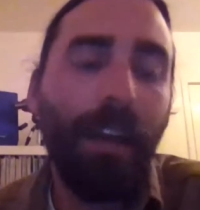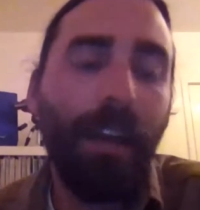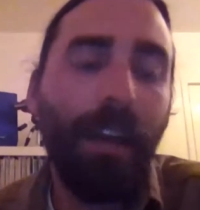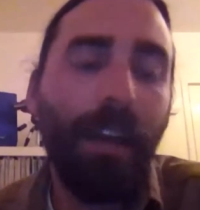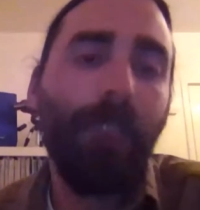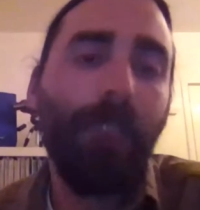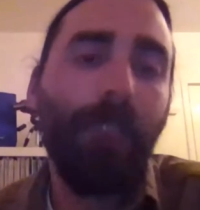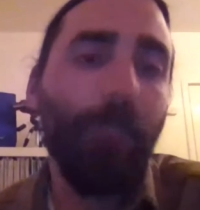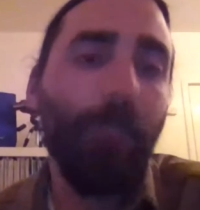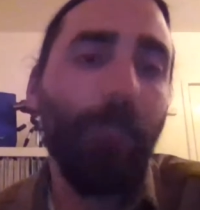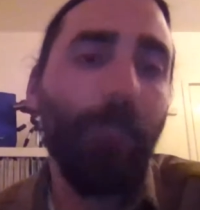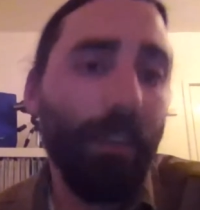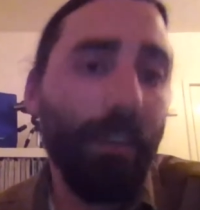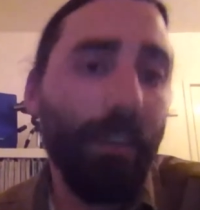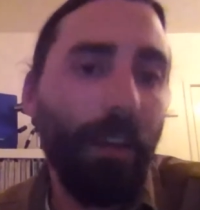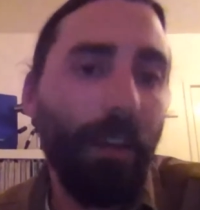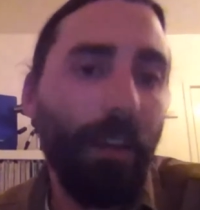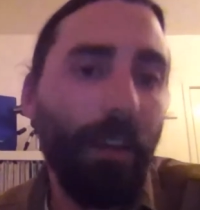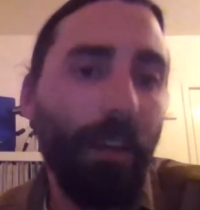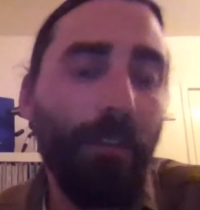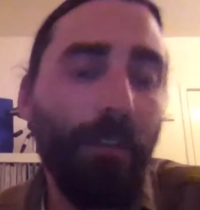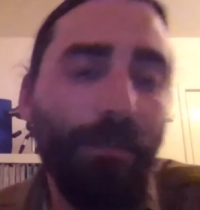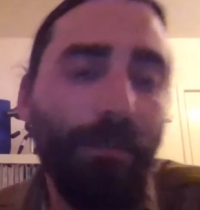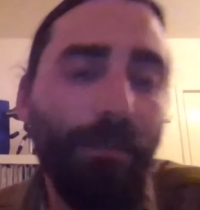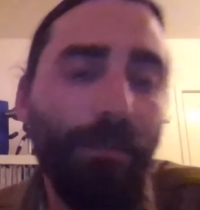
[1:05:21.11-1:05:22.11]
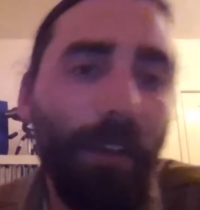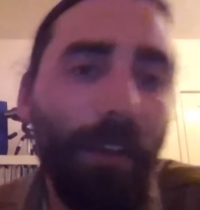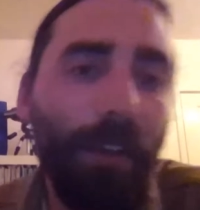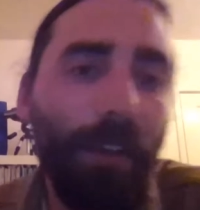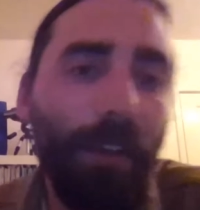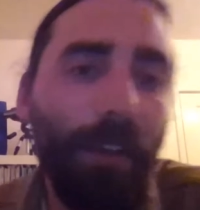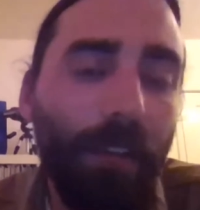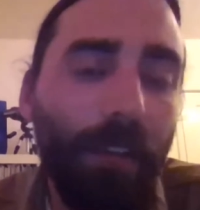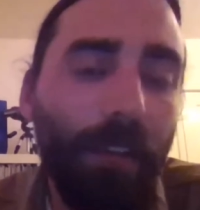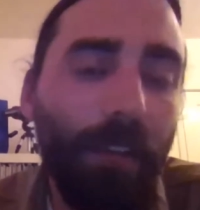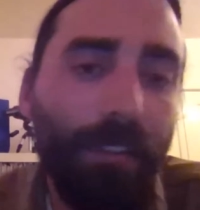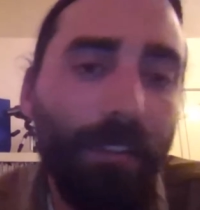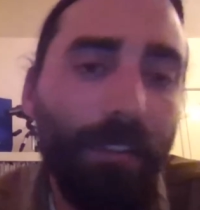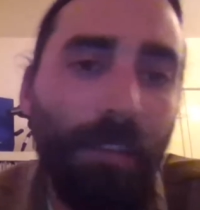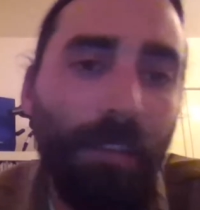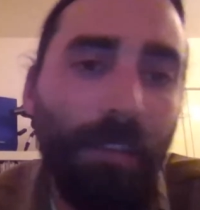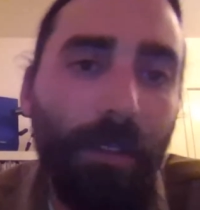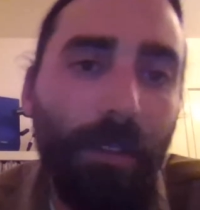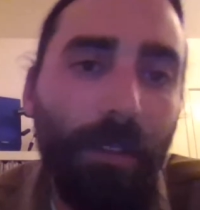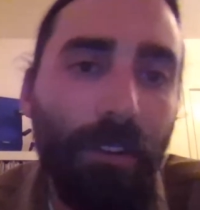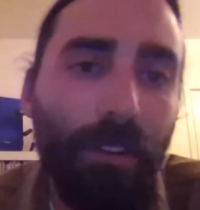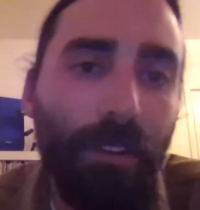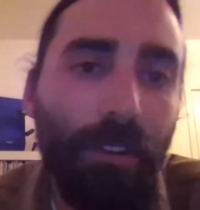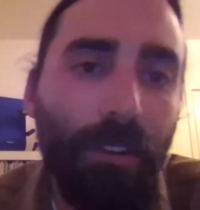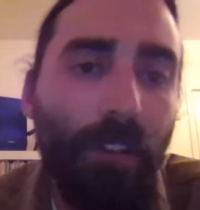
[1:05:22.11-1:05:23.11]
and really un- uncover some of
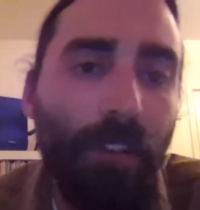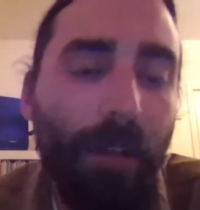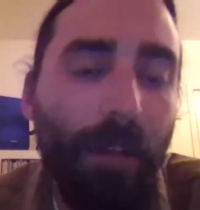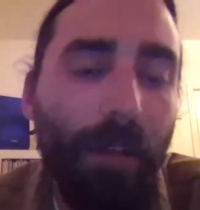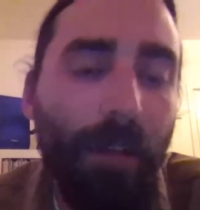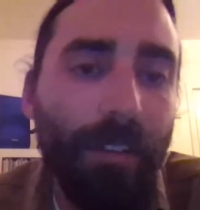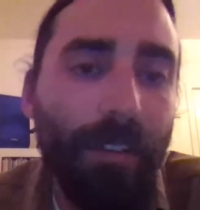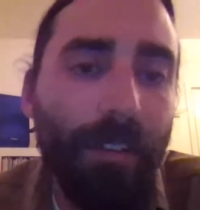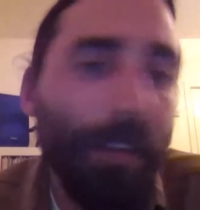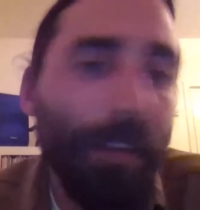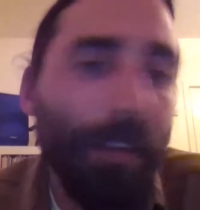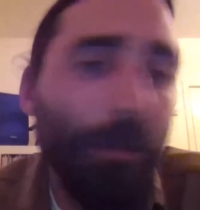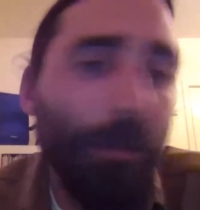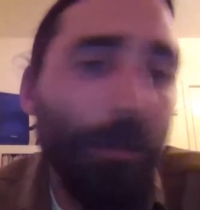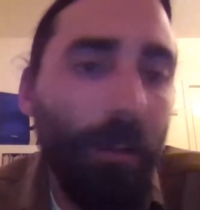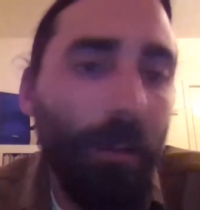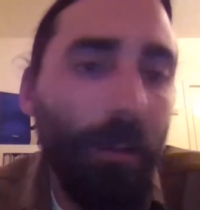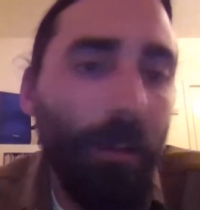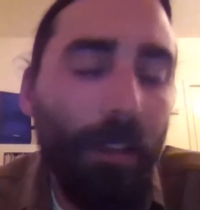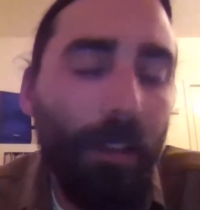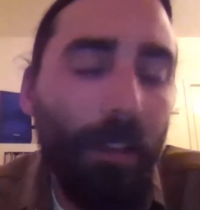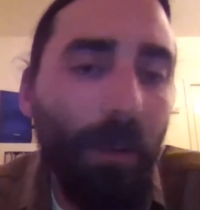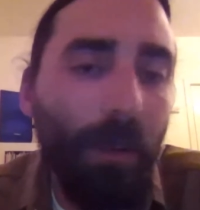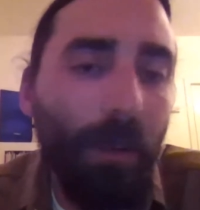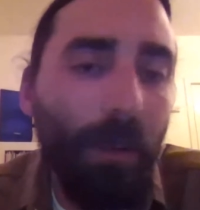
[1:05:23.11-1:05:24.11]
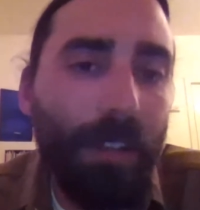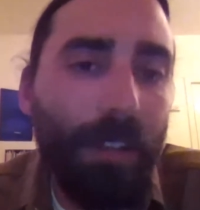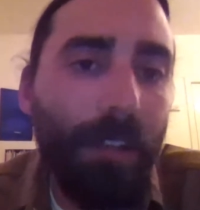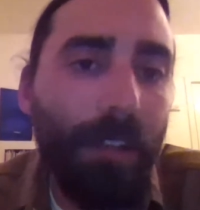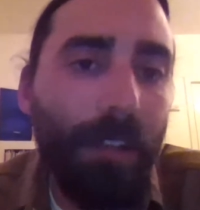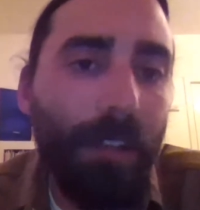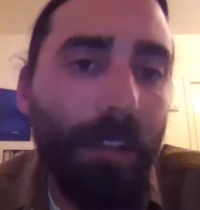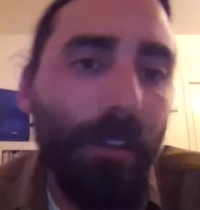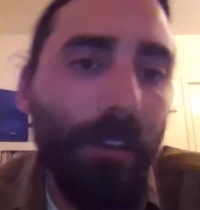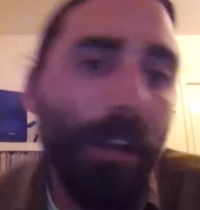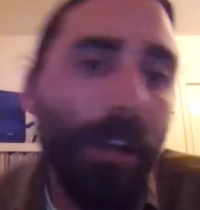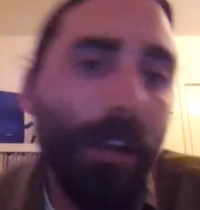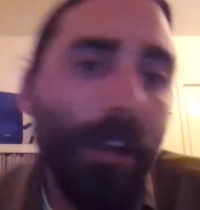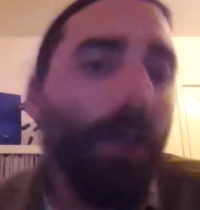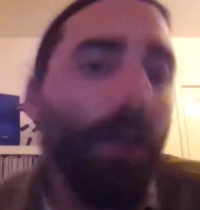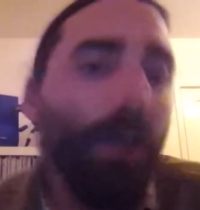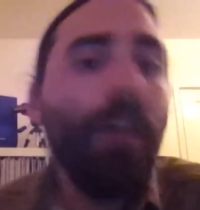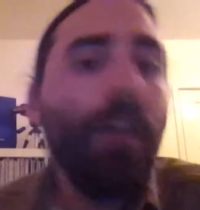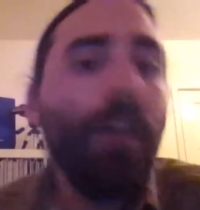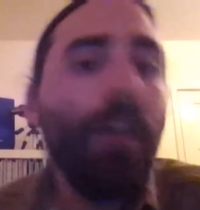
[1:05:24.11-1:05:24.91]
their dramas that we would otherwise never know.